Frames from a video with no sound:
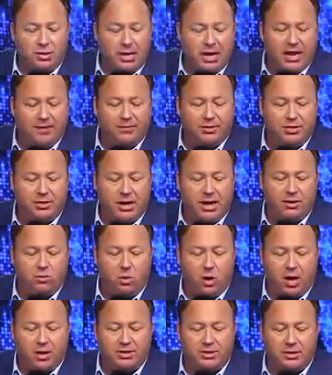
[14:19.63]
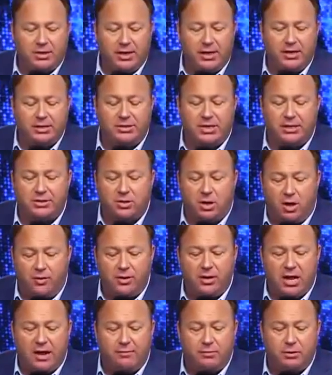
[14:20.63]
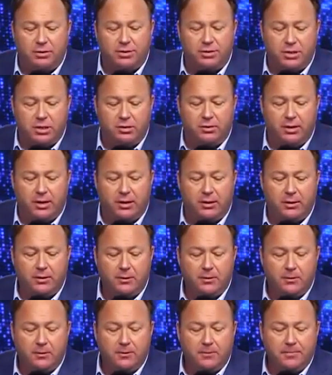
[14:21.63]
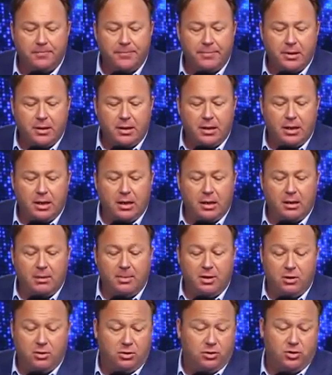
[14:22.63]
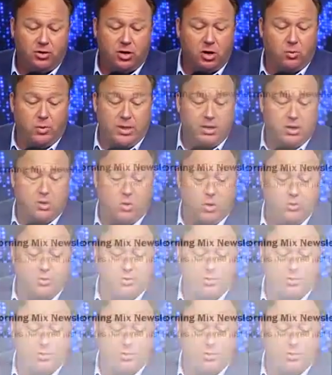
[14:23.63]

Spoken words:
to have the state watch things. That's all the governor's doing. I mean, you can just go read the quotes